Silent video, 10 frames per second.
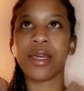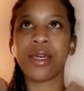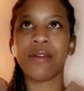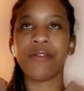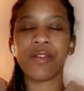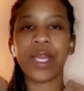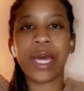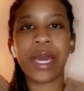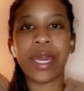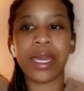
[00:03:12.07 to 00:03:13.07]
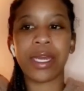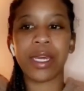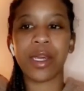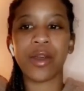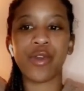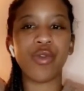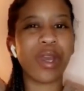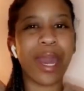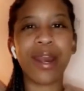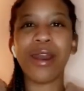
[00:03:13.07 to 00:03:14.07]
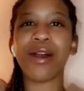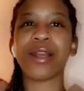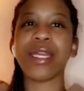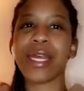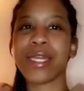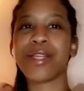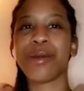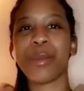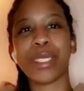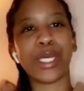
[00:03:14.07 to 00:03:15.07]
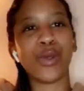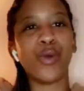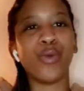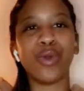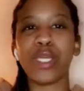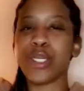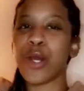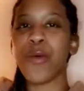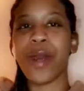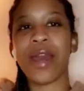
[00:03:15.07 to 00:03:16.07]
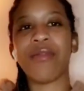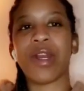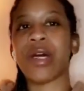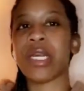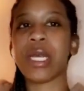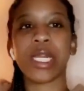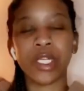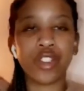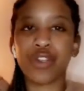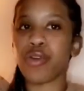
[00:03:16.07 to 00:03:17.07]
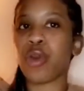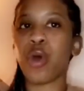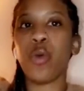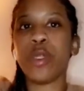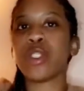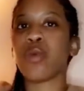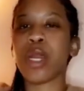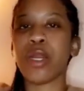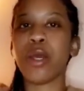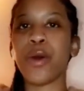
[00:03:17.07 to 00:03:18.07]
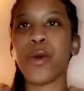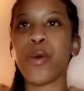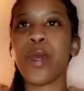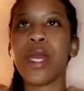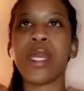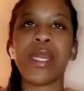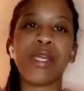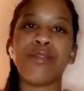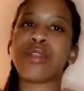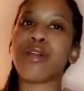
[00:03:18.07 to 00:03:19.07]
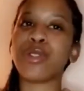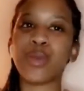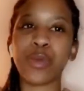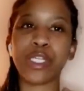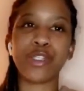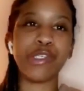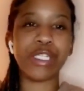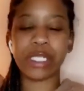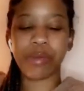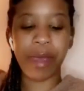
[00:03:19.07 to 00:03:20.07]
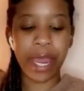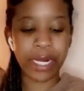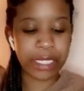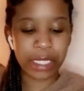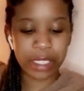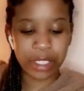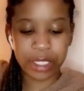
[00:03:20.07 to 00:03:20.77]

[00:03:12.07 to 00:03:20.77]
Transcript: feel like you got it all together, but then you really don't have it all together because you don't know which way to go. Then you start to wish you just paid attention to the